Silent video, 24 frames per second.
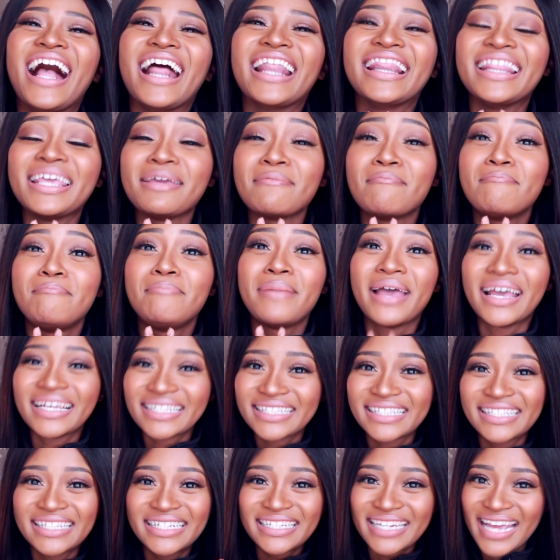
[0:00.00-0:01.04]
The
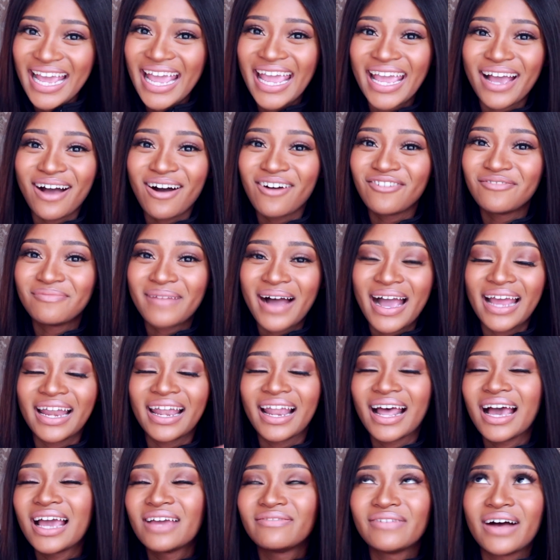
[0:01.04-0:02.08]
best day of my
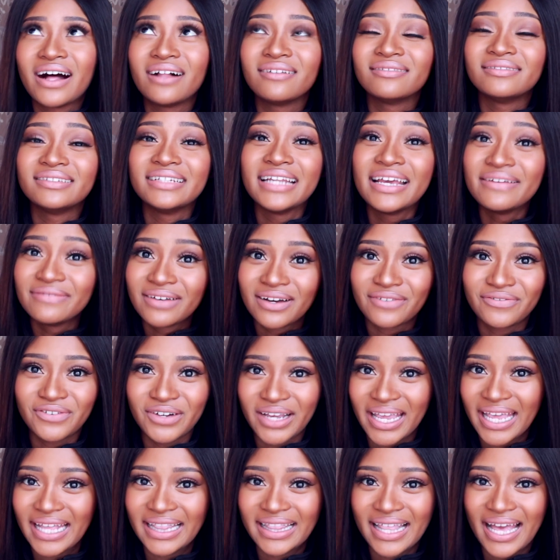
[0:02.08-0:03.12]
life. I'll never
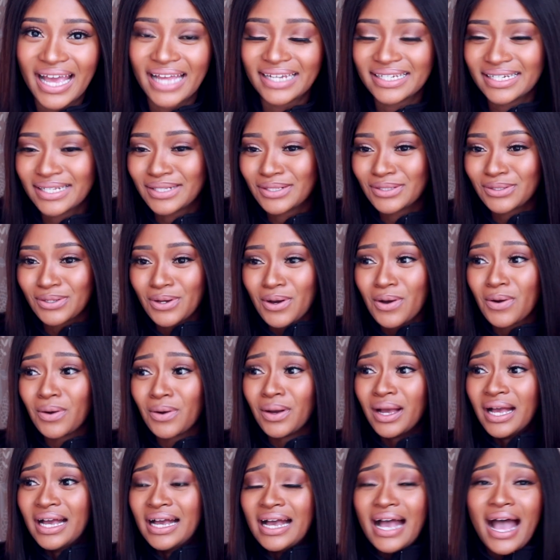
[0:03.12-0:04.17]
forget that. And so,
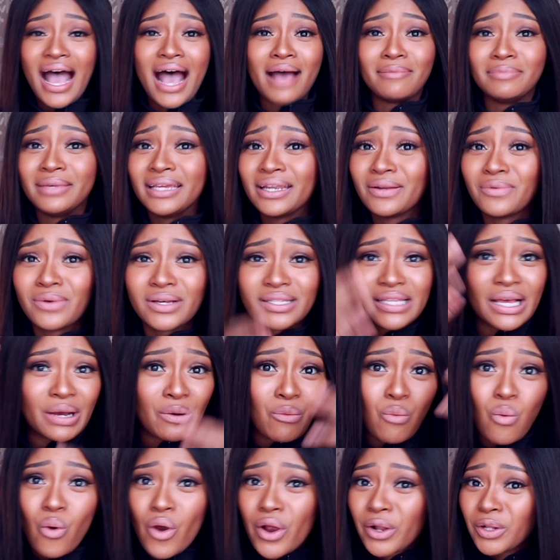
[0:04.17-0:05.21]
I mean, it was a
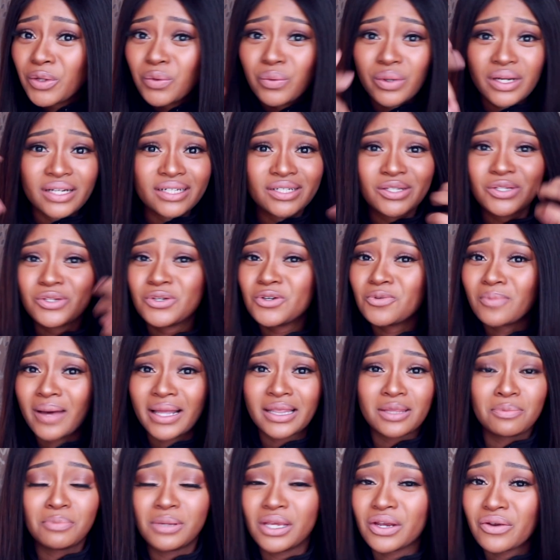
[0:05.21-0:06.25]
whirlwind
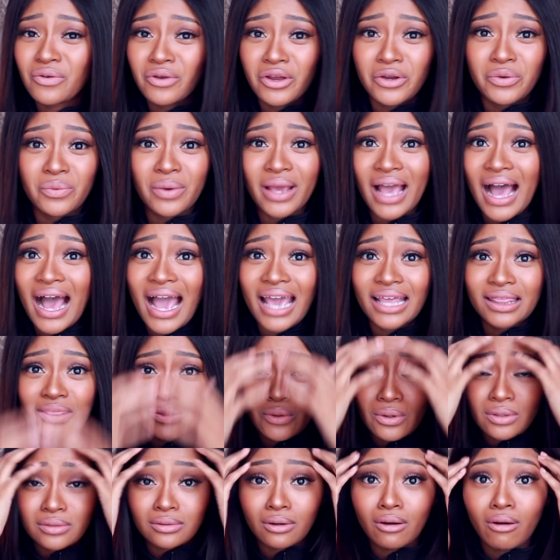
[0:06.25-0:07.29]
2-month period where I
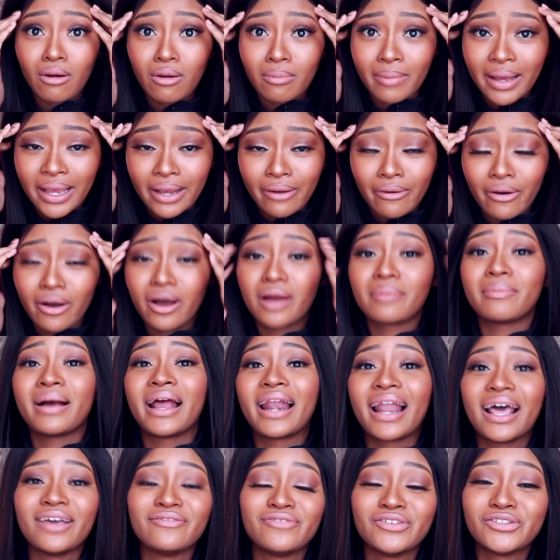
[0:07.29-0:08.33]
thought, oh my God, my
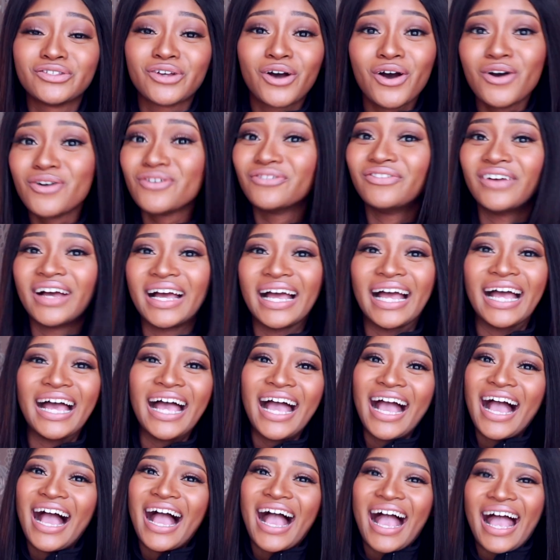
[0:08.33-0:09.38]
life is over.
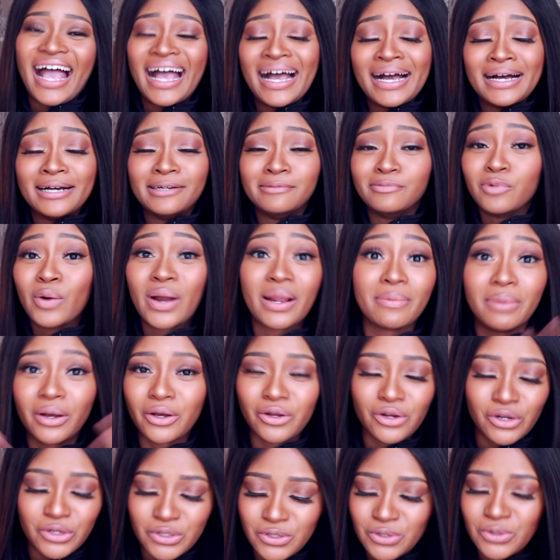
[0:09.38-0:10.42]
What am I
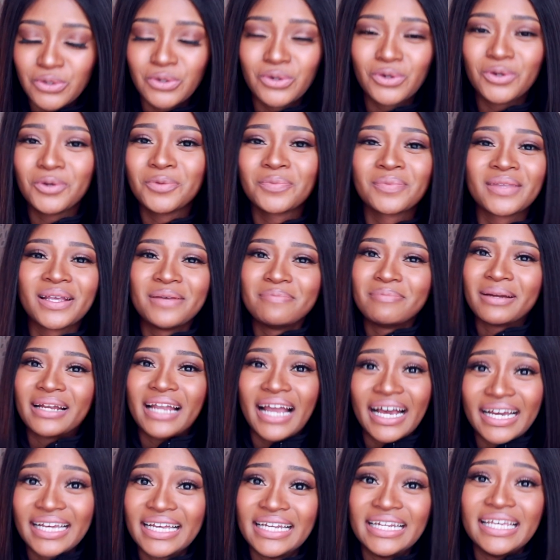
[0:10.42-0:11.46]
going to do? But
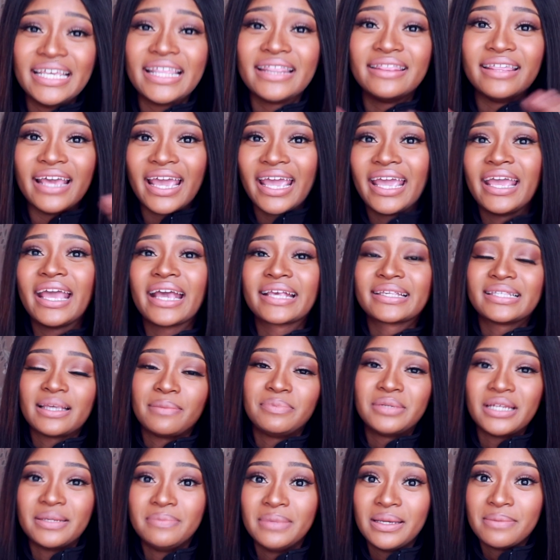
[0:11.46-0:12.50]
luckily they
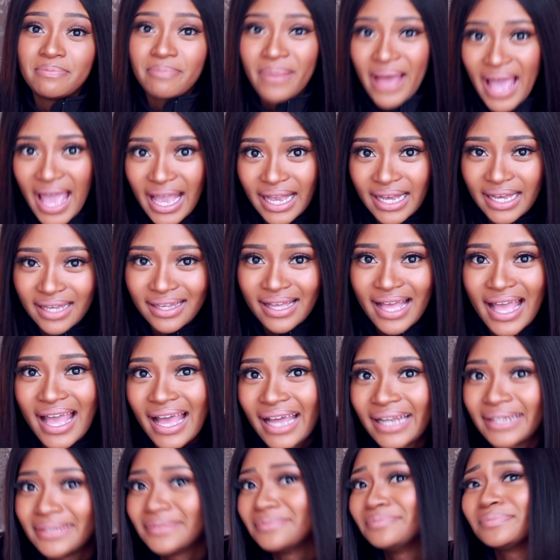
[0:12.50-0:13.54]
accepted me back,
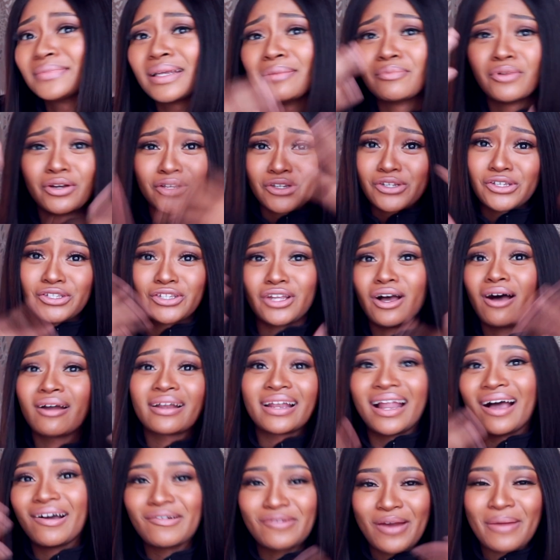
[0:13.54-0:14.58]
and I'm going to start
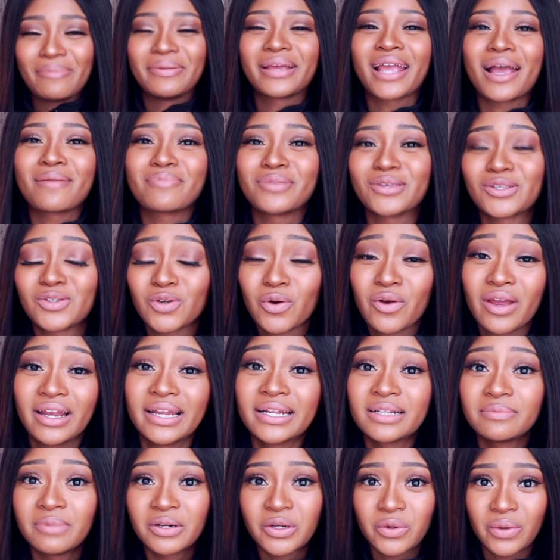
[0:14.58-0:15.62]
now wrapping up the story a
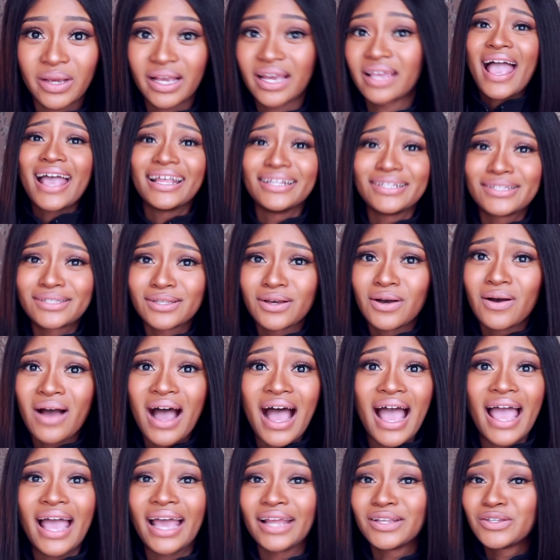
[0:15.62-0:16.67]
little bit quicker. And so
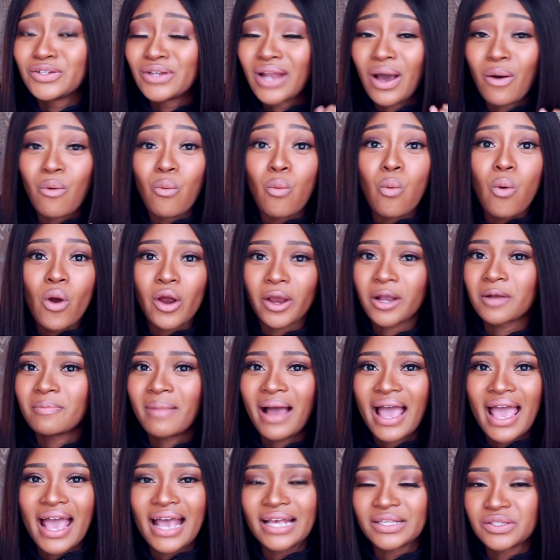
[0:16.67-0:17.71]
I had to now work my
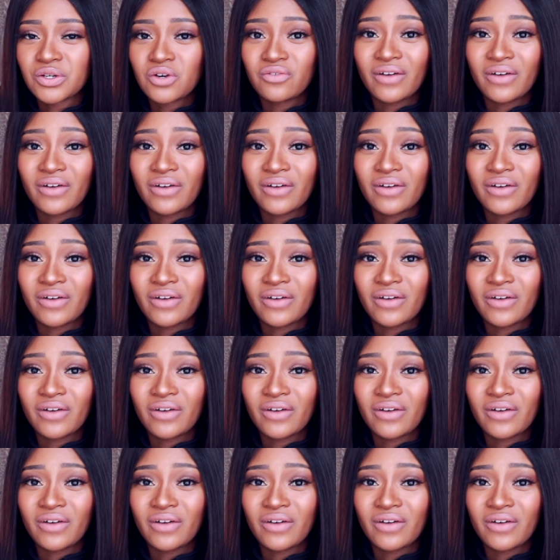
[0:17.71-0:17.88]
ass off.